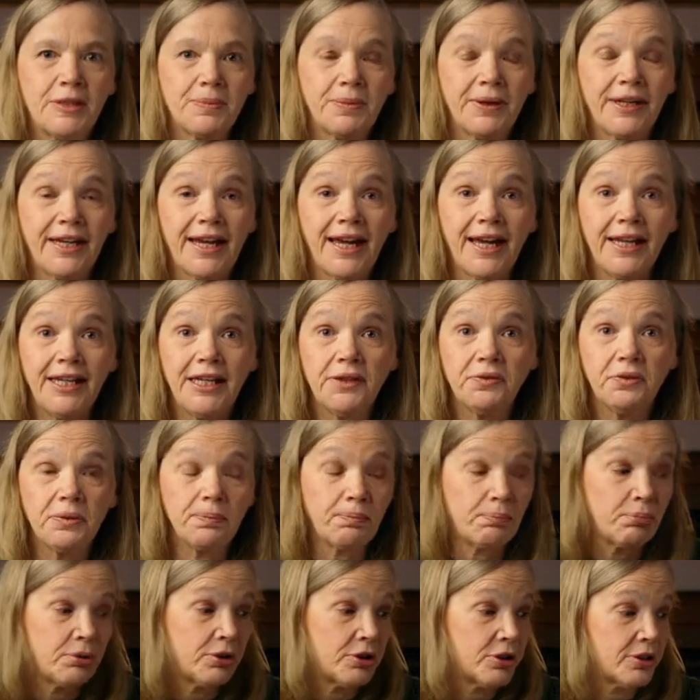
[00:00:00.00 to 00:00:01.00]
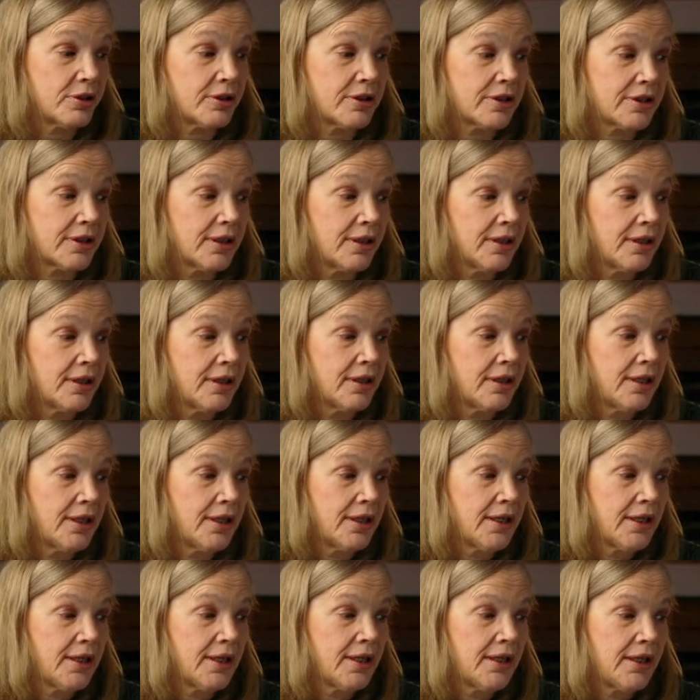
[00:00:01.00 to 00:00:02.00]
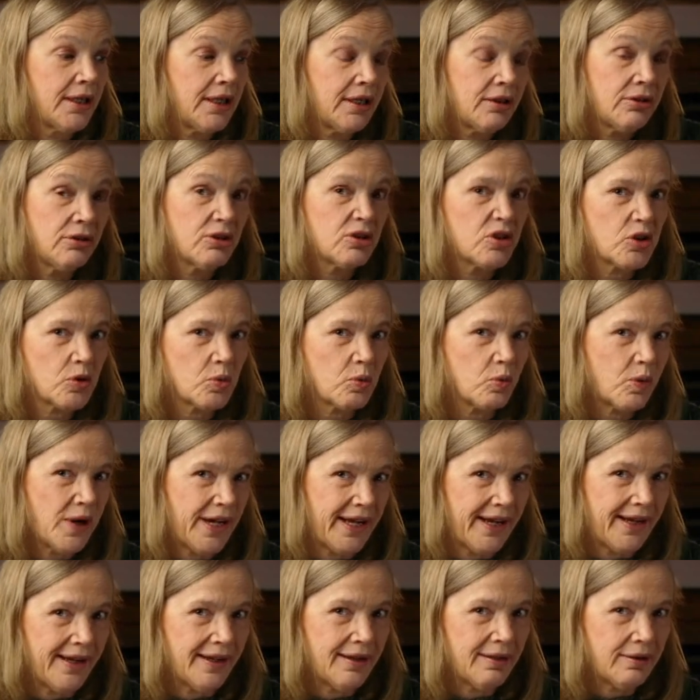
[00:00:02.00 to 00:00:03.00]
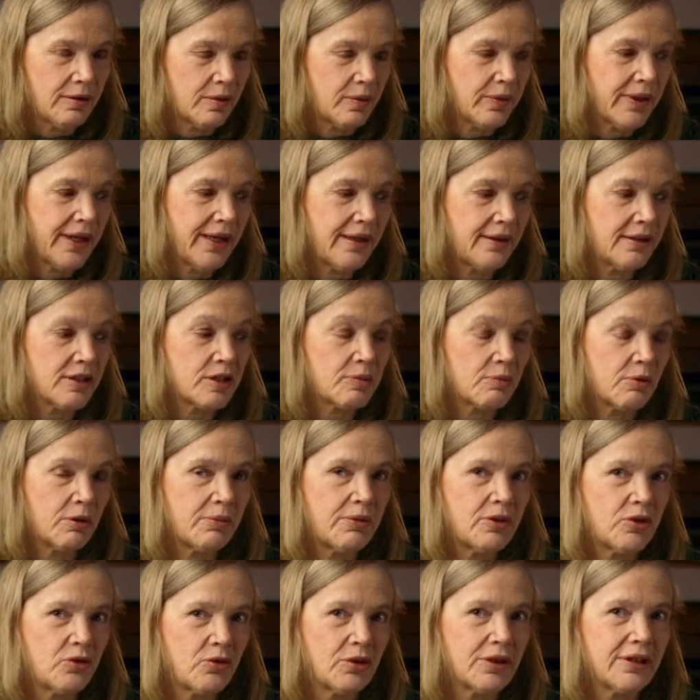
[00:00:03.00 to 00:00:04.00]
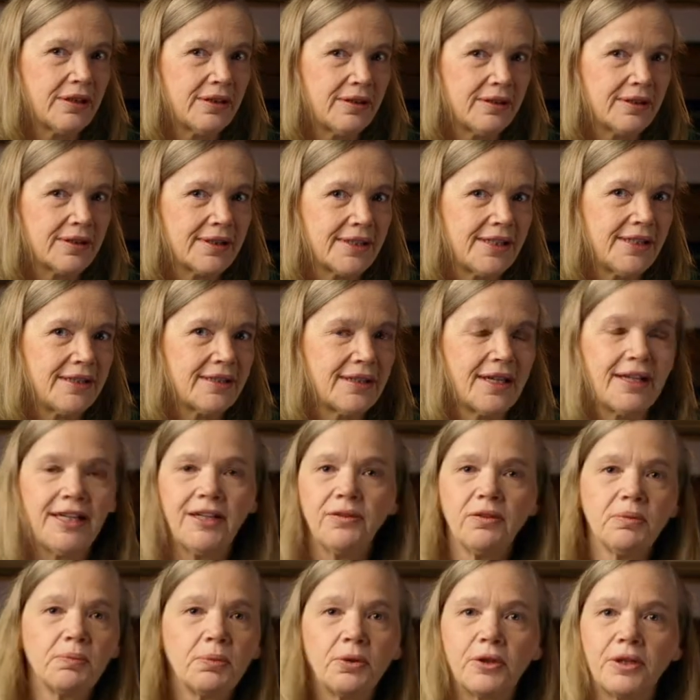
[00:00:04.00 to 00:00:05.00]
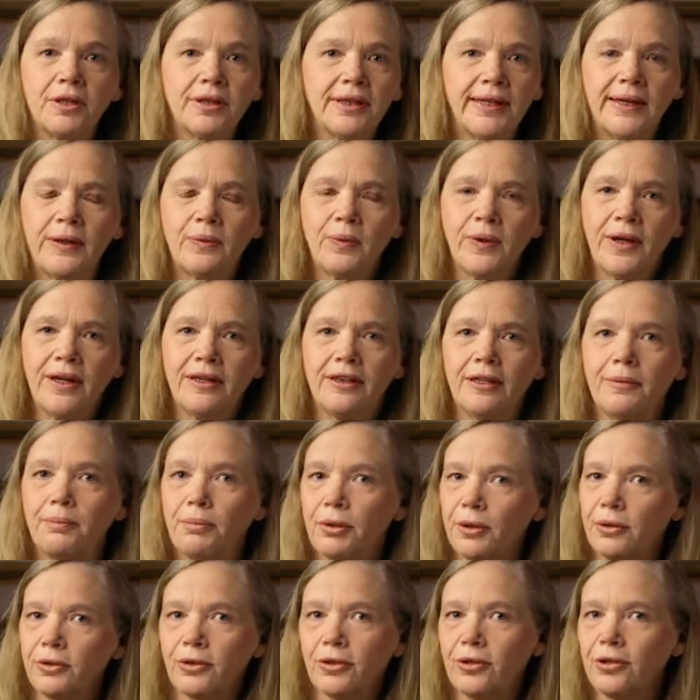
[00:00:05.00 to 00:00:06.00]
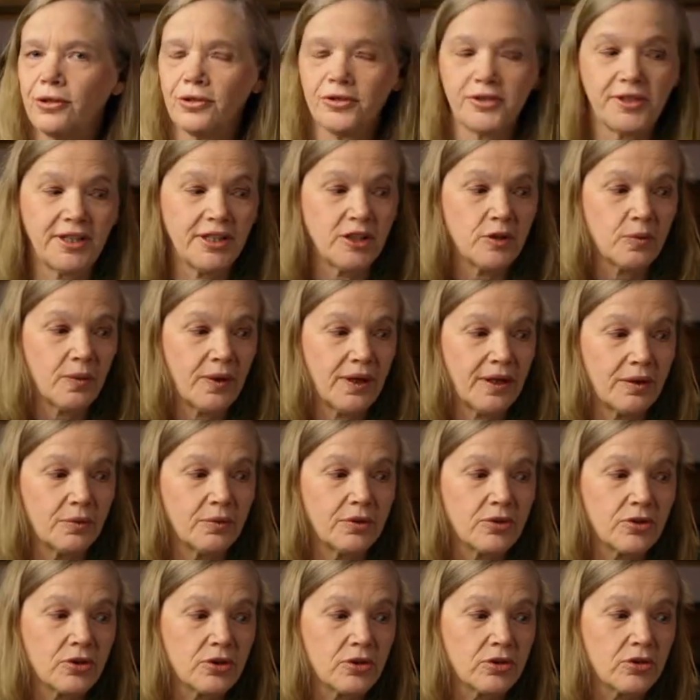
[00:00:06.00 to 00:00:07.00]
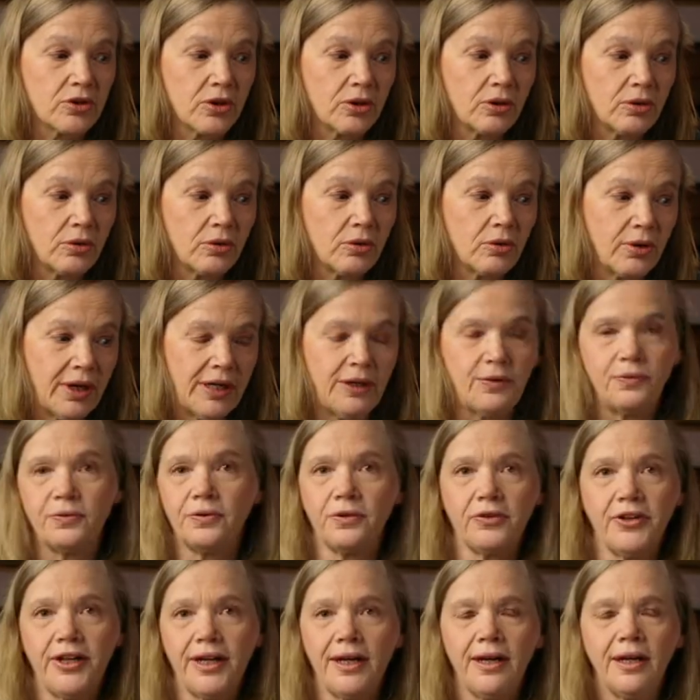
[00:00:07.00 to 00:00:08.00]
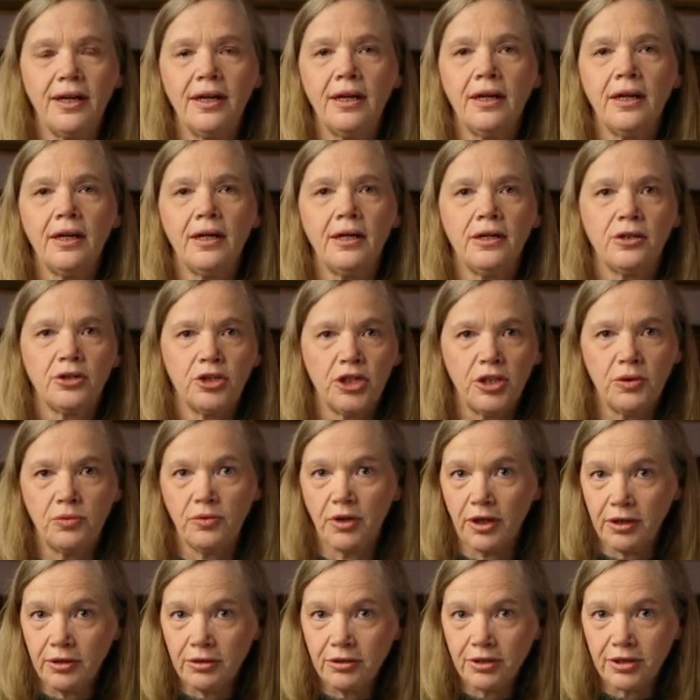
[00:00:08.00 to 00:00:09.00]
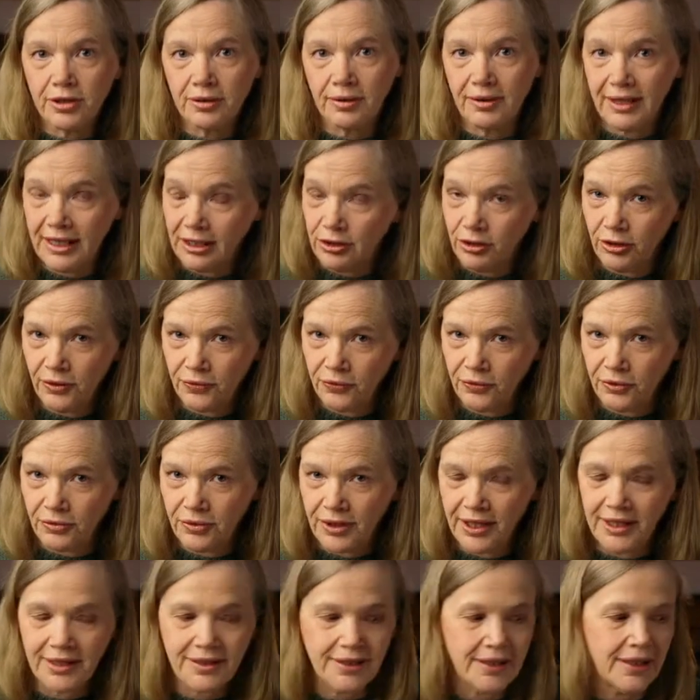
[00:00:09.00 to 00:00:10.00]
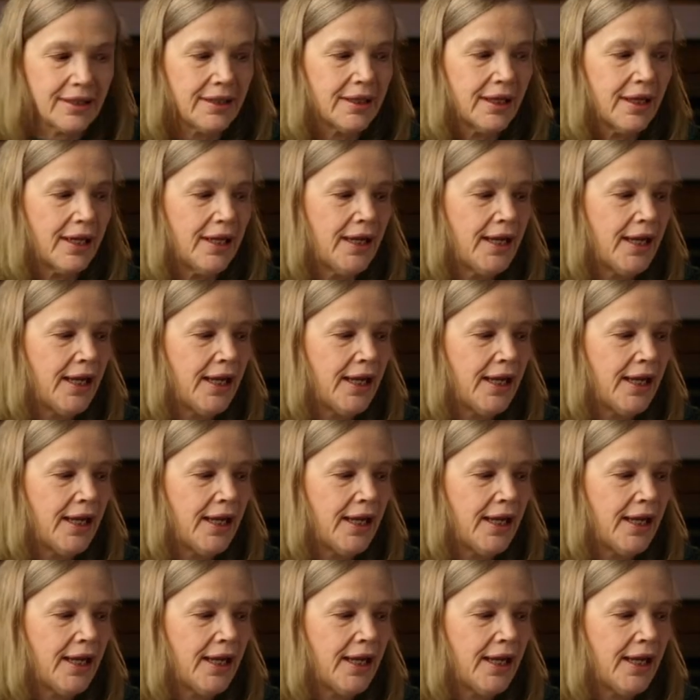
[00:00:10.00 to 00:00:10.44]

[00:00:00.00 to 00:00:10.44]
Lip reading: But I never put it in this way, the way this mom has written in this letter. I never put it that way in the podcast. That's why I was so grateful that she wrote. Thank you for writing.